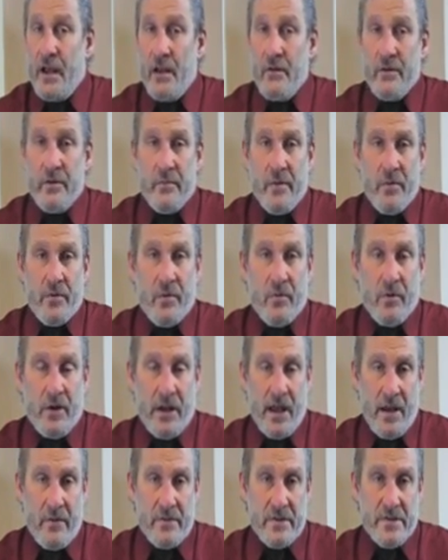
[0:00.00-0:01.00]
I remember
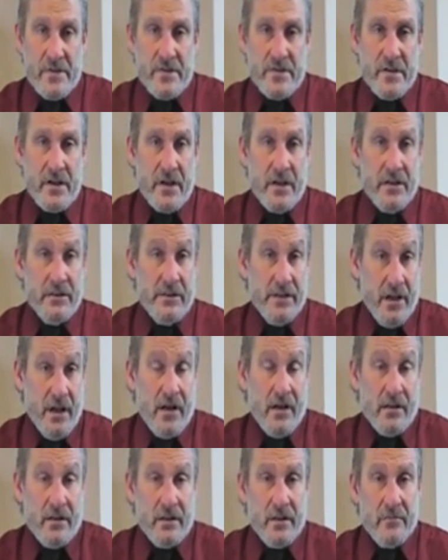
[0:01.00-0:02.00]
when I was
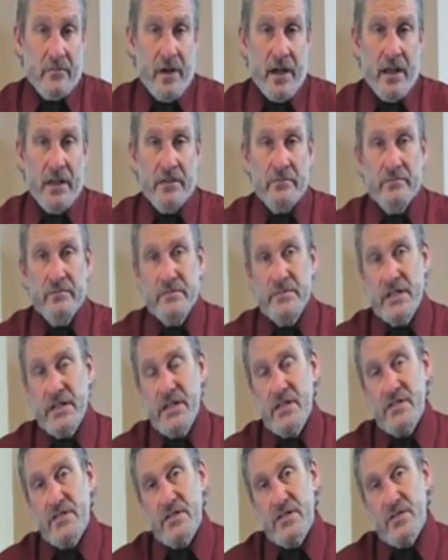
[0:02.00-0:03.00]
young, in my
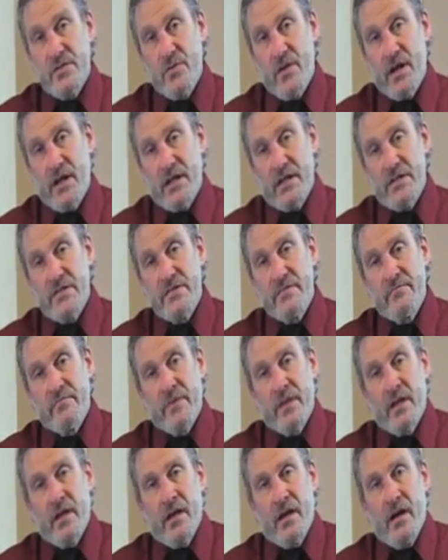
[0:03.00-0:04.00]
teens and 20s,
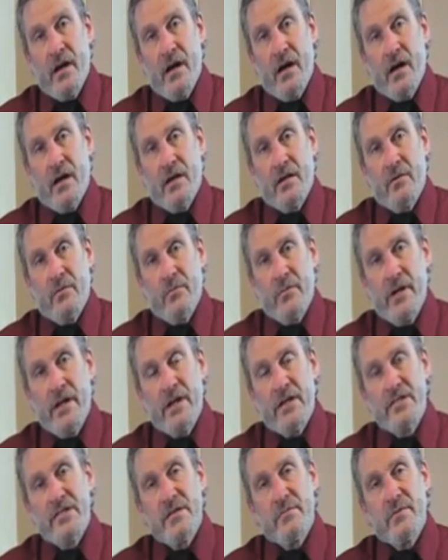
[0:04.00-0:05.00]

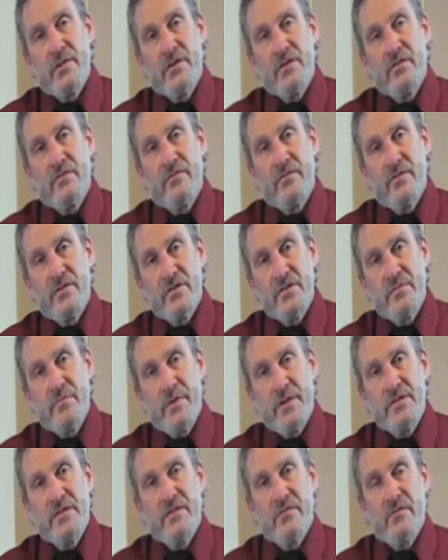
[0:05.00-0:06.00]
reading some of the
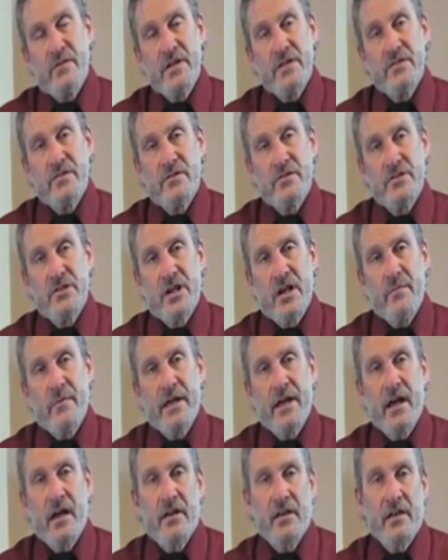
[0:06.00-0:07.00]
first bits of research
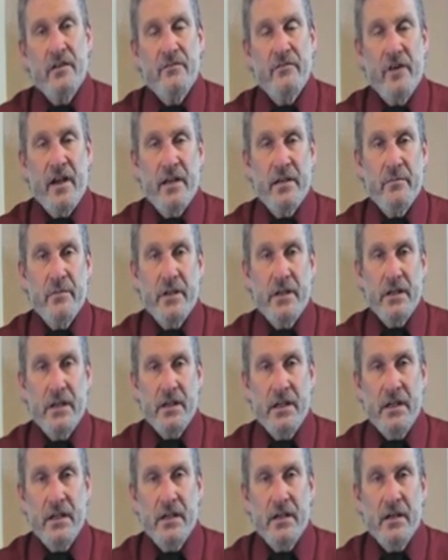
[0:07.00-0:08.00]
coming out on
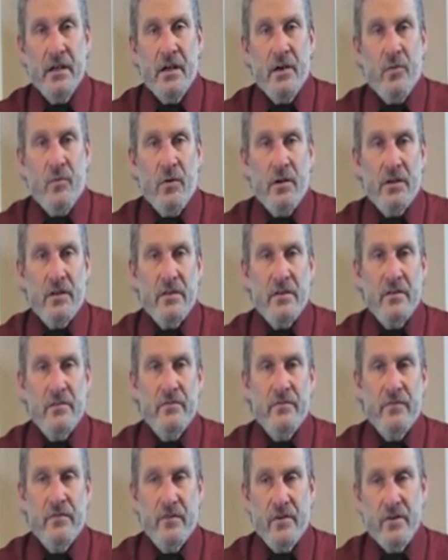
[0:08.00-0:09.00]
vitamin E. One of
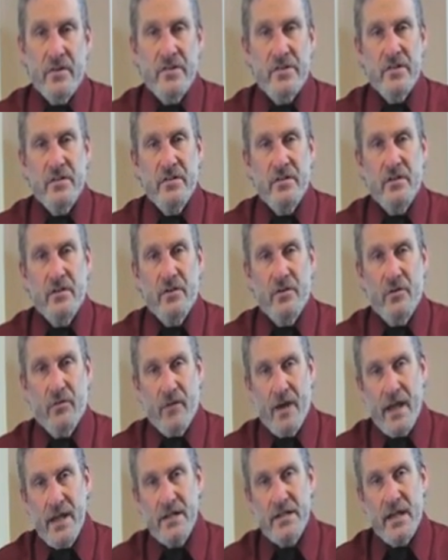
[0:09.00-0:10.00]
the first
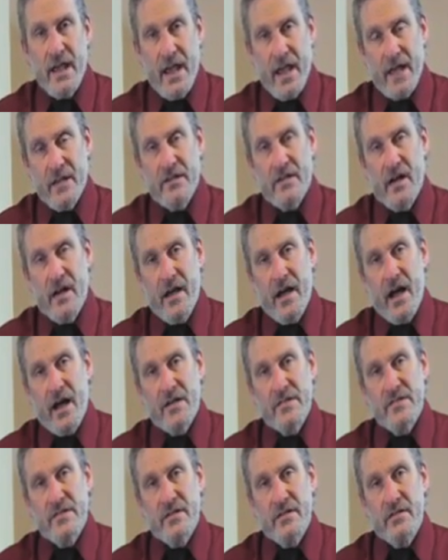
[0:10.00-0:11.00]
great
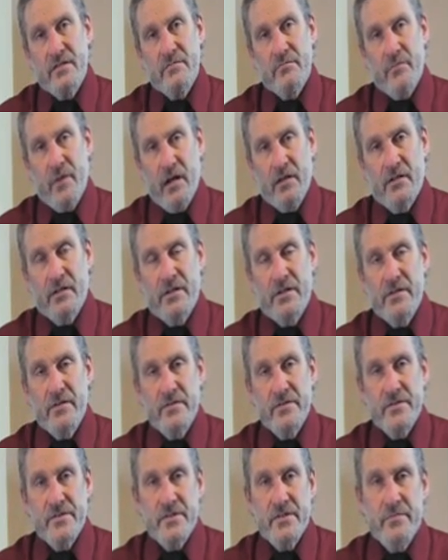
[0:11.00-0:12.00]
antioxidant
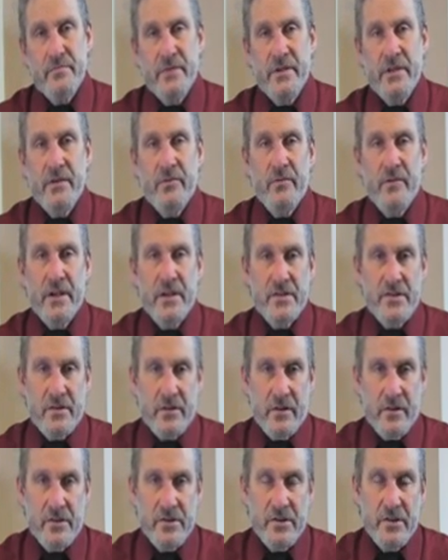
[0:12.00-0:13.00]
molecules to be
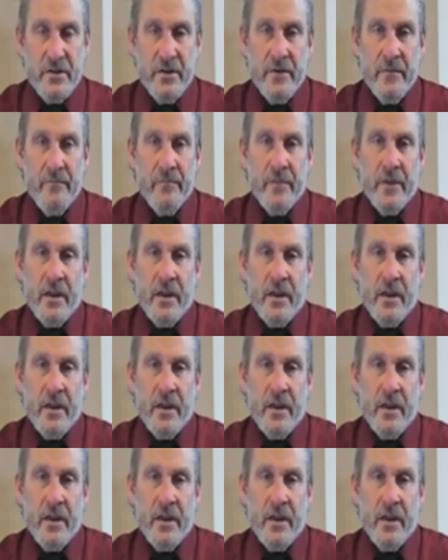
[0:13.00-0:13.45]
researched